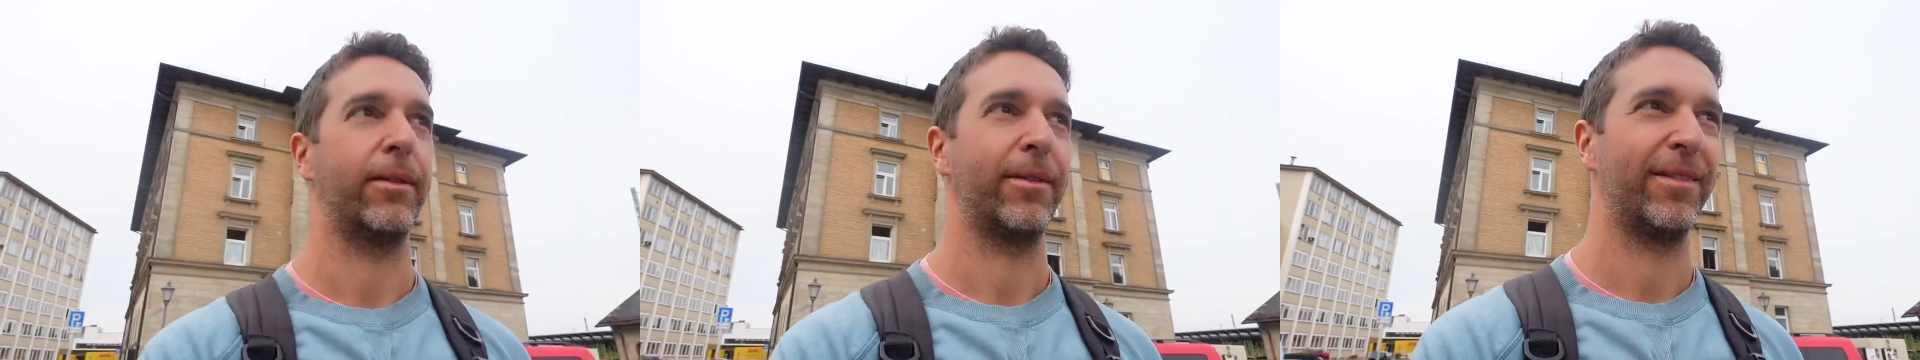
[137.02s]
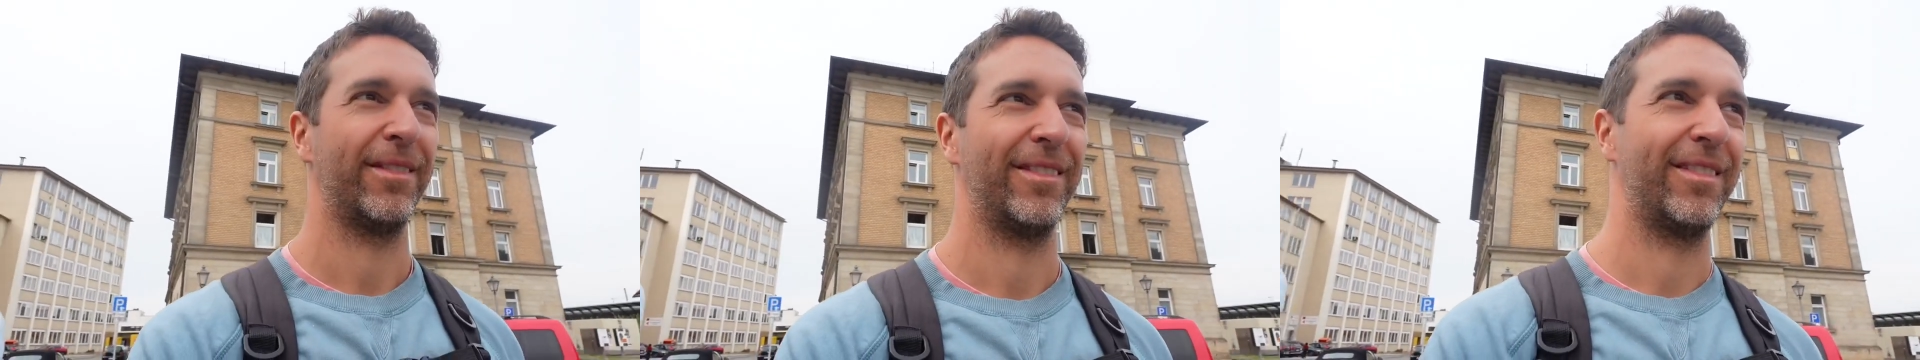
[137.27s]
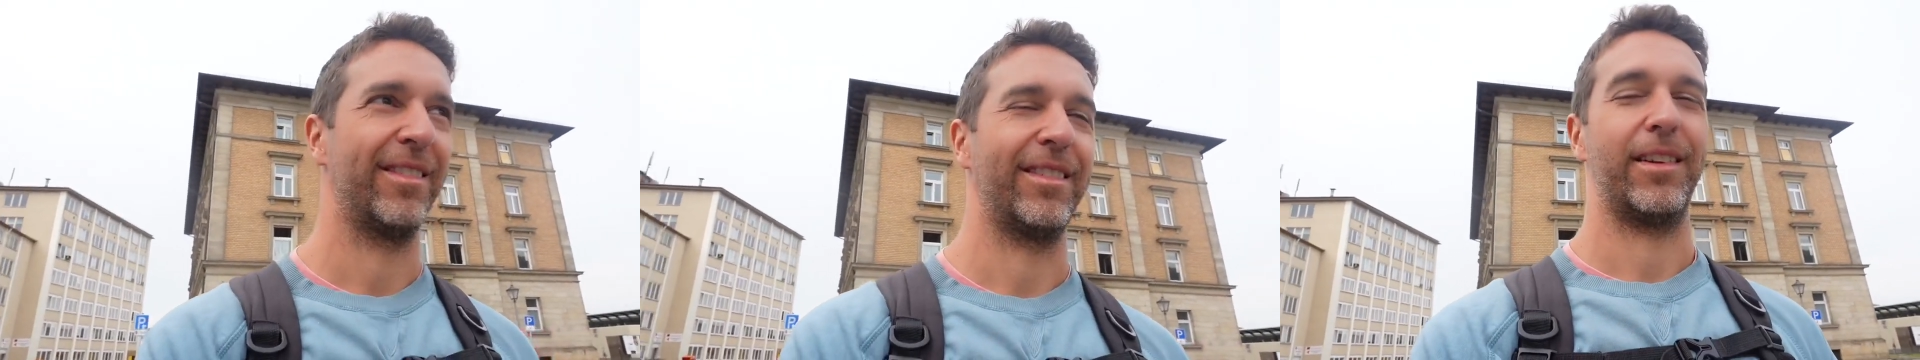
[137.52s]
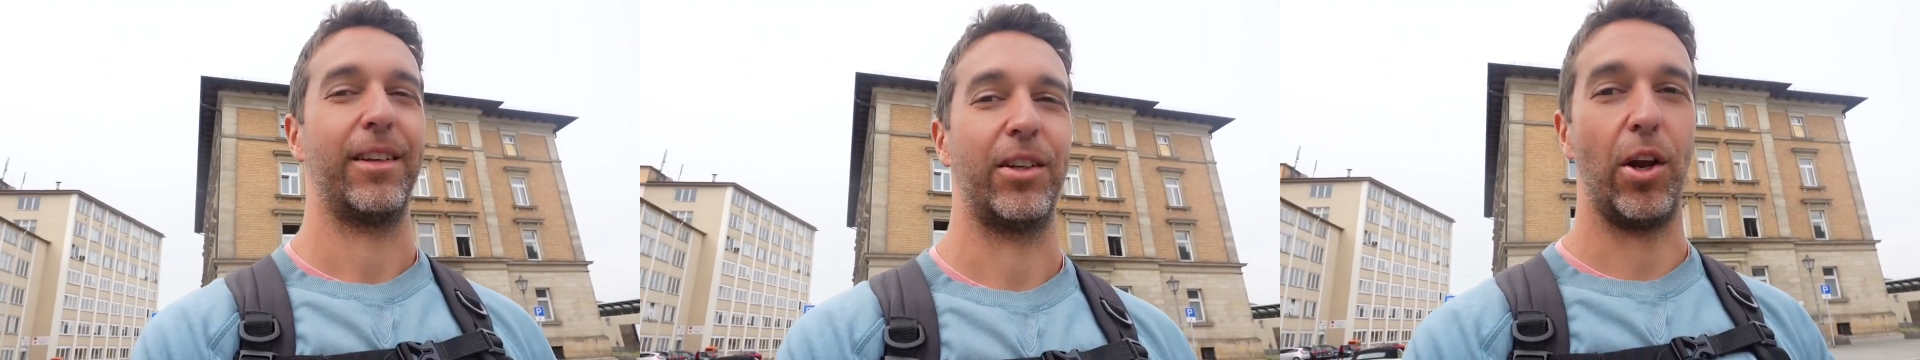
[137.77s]

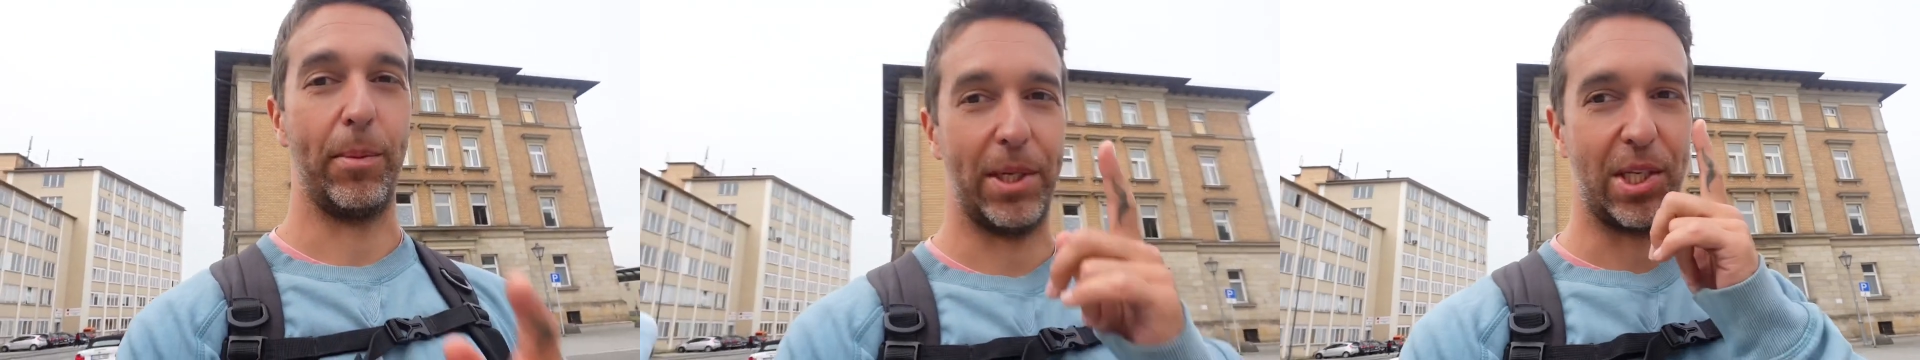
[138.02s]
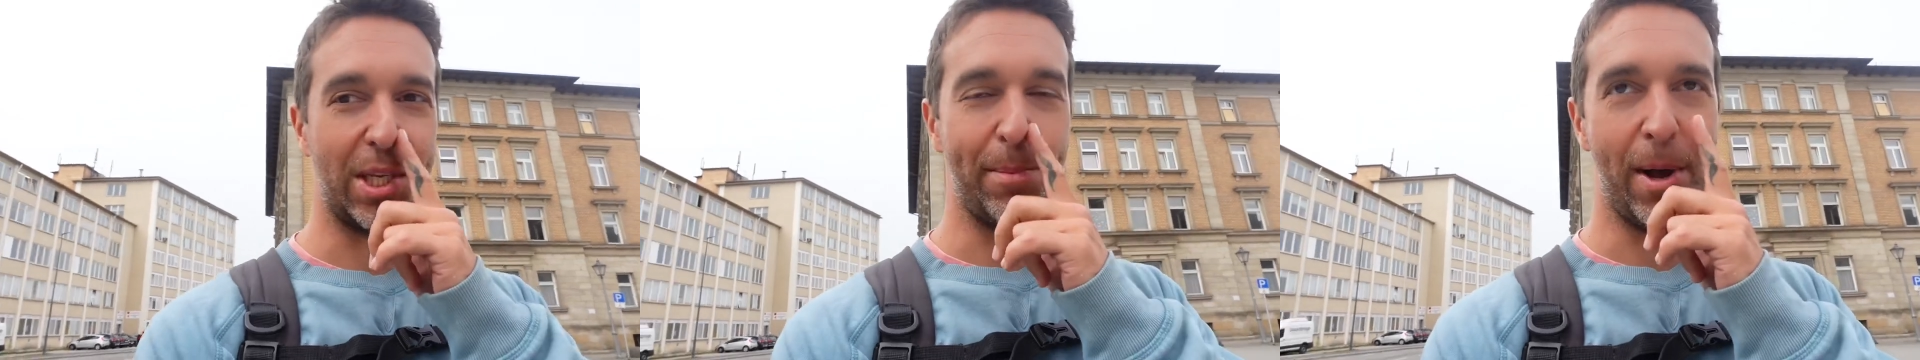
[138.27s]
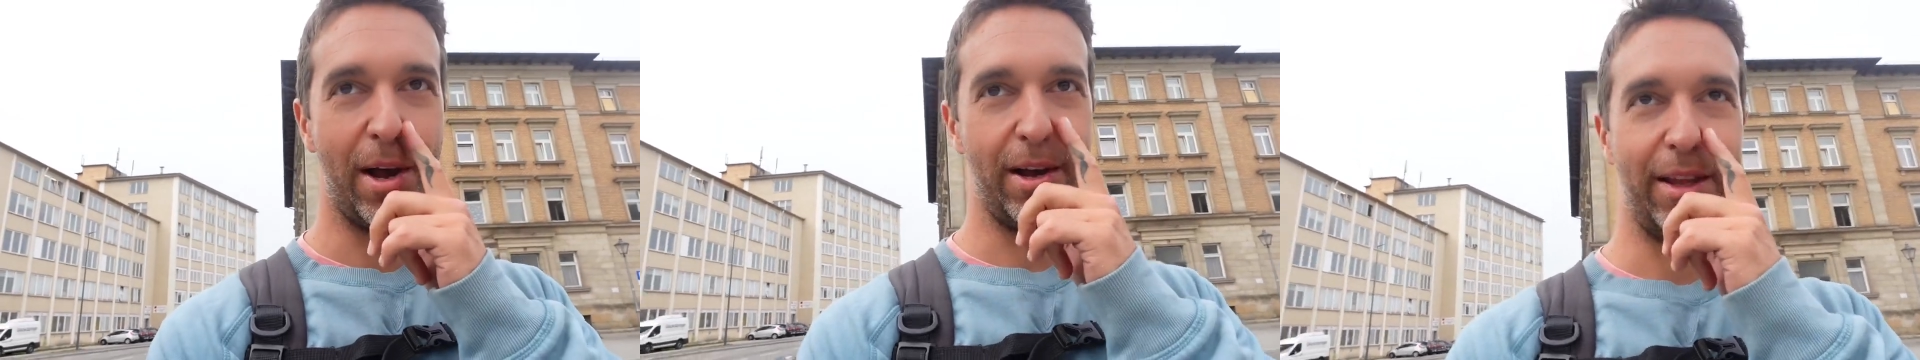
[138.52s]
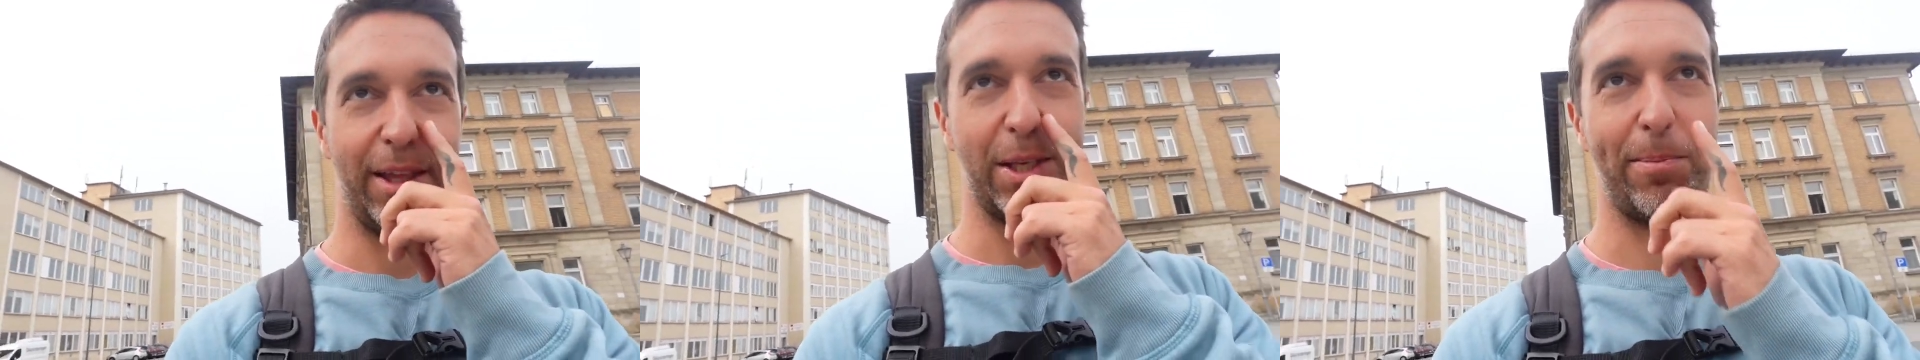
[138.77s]
gotta be
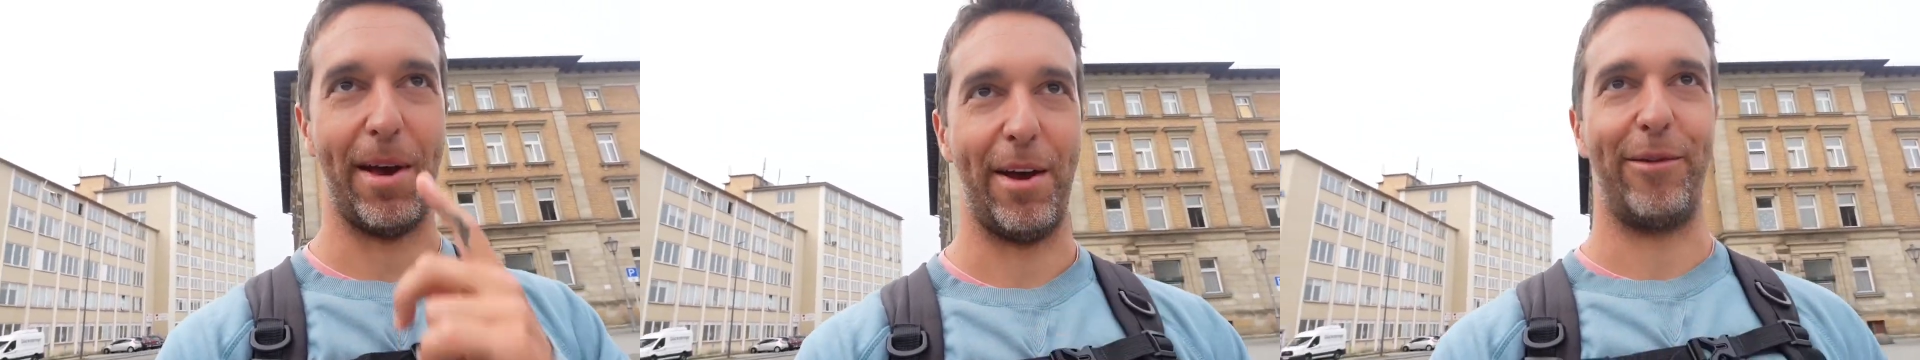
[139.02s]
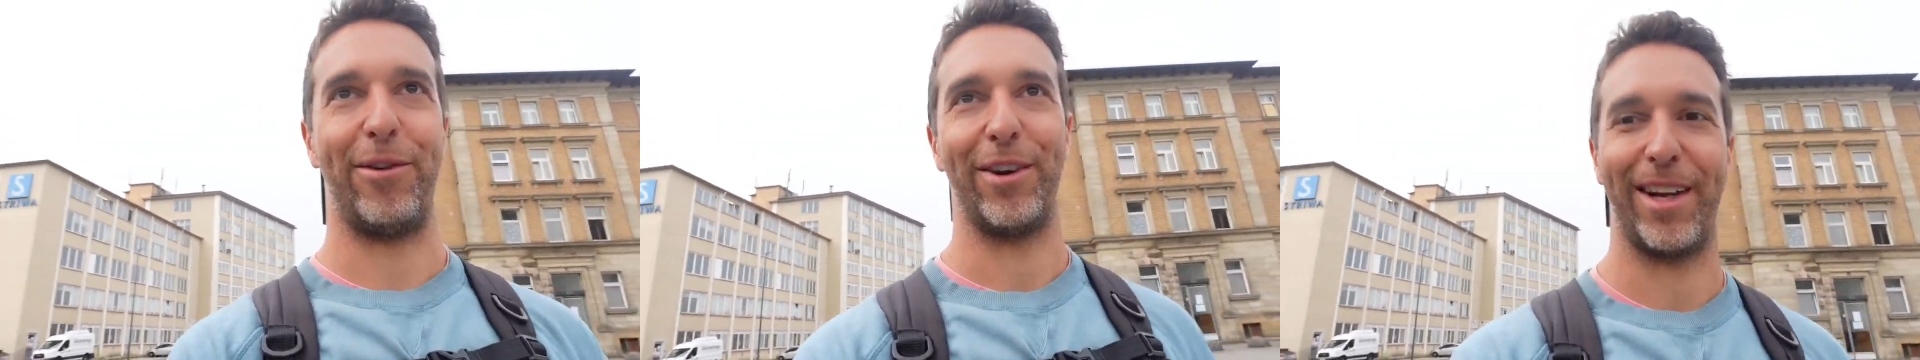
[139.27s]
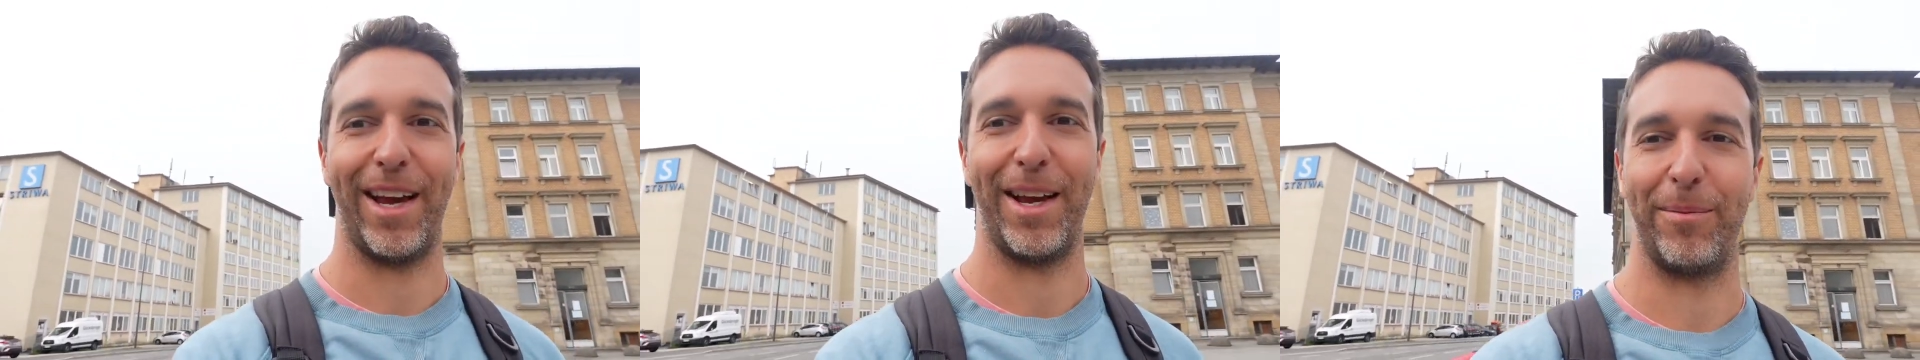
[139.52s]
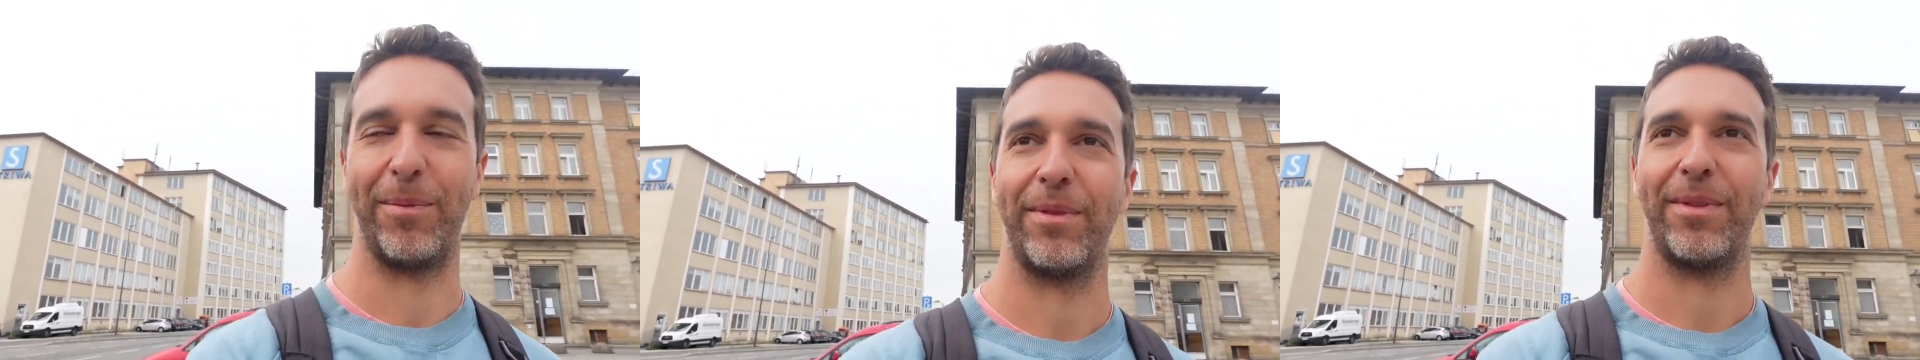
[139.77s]
smart in this barefoot game.